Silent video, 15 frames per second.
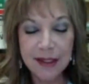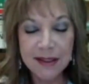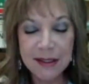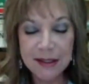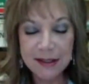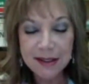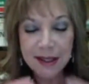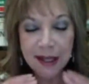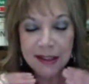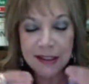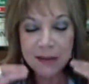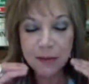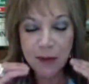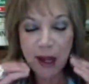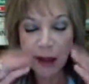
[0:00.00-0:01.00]
because a
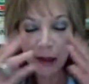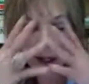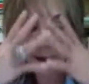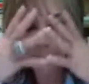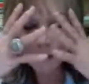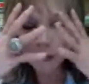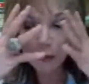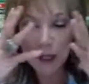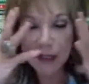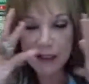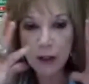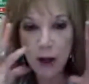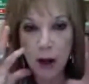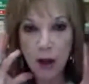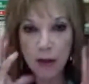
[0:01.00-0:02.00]
slight smile helps
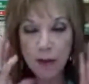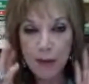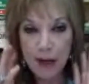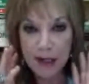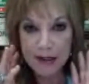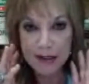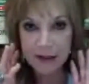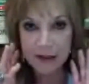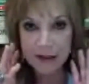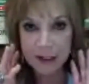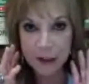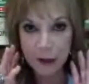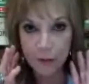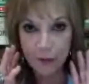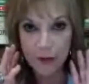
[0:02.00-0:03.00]
relax all the
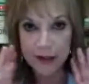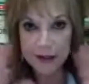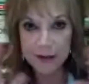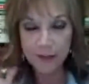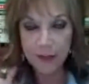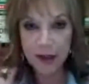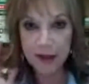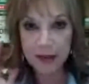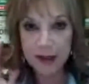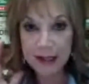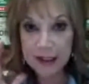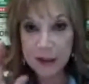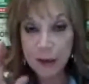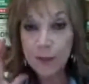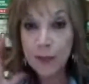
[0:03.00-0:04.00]
muscles in your face and
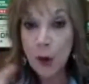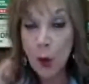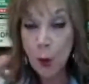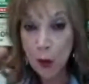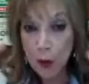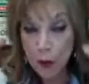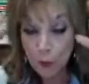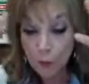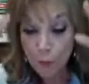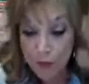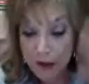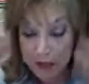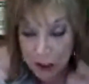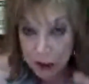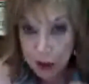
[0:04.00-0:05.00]
that's when you
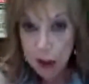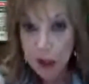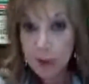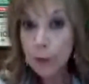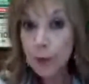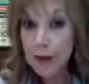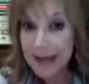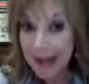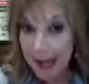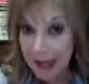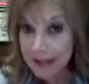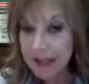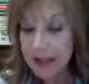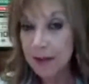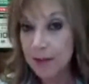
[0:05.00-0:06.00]
finished
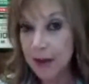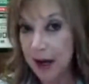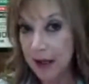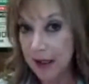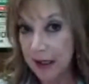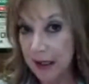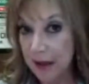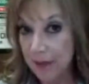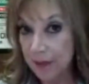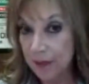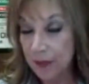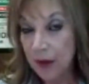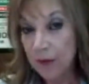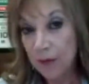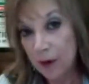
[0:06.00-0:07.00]
relaxing the body
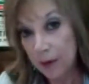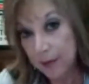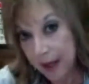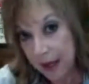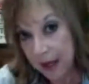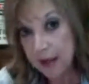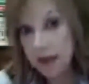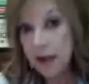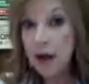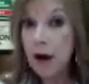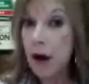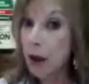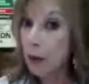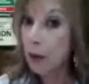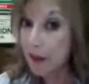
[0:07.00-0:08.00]
from head
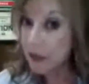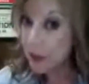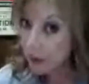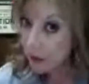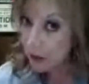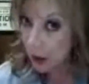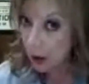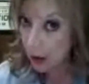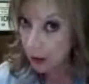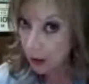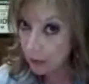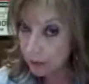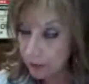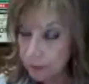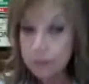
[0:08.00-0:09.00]
all the way to your
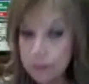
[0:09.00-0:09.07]
toe